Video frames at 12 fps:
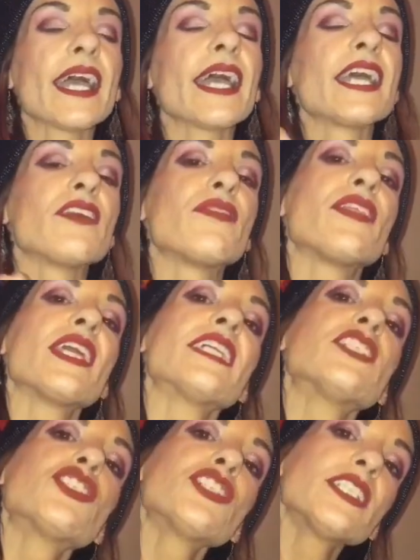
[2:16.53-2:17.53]
And if the
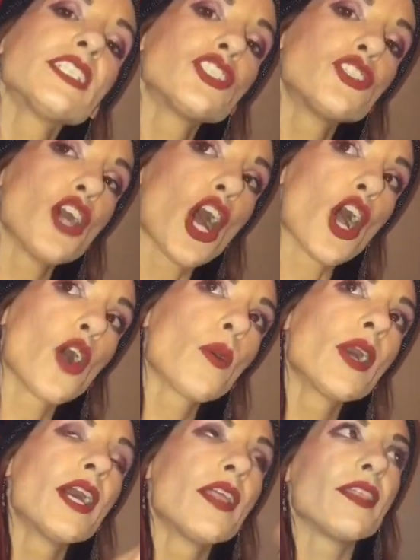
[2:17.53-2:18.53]
answer is no,
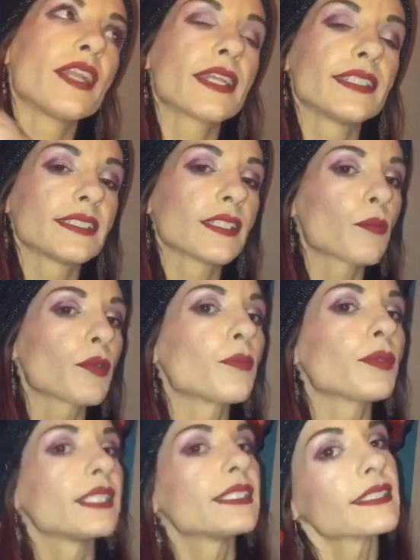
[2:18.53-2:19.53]
then can someone
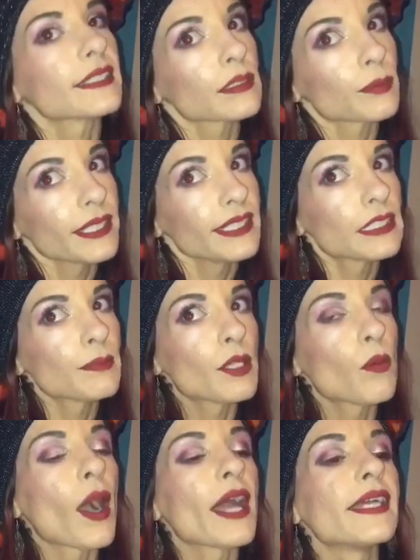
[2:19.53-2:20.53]
please explain to me
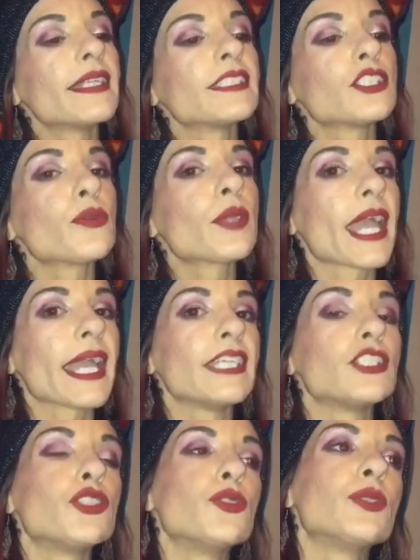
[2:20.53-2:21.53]
why it is okay
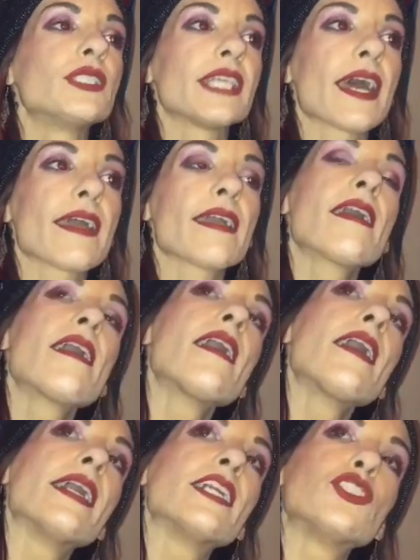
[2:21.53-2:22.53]
to say
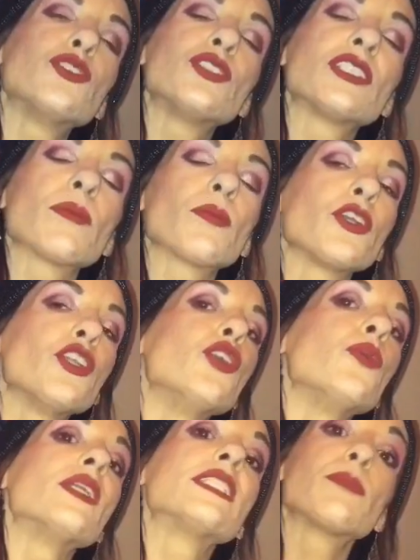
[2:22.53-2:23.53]
it to someone
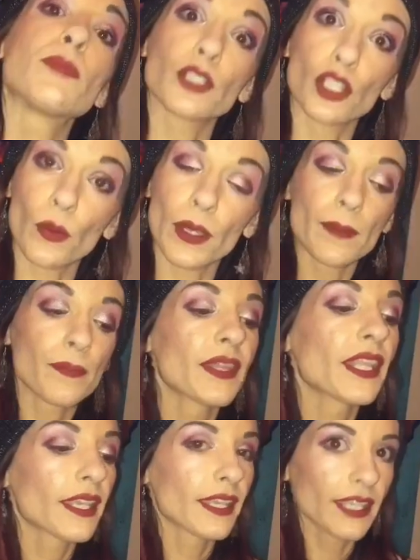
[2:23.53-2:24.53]
who is below it?
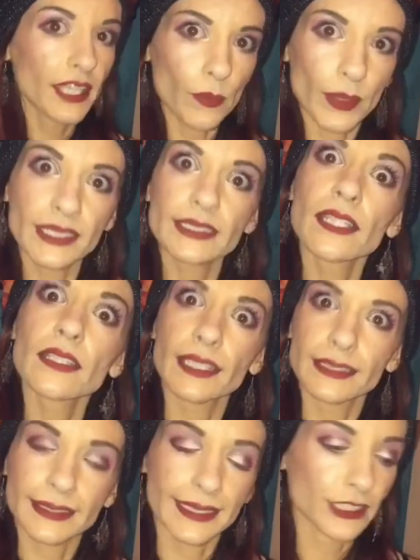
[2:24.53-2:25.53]
Anyways,
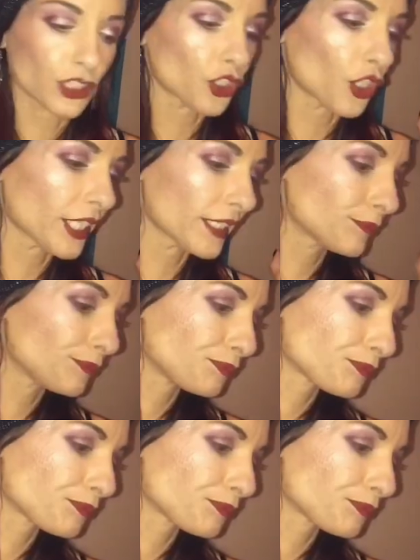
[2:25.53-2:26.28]
let's get started.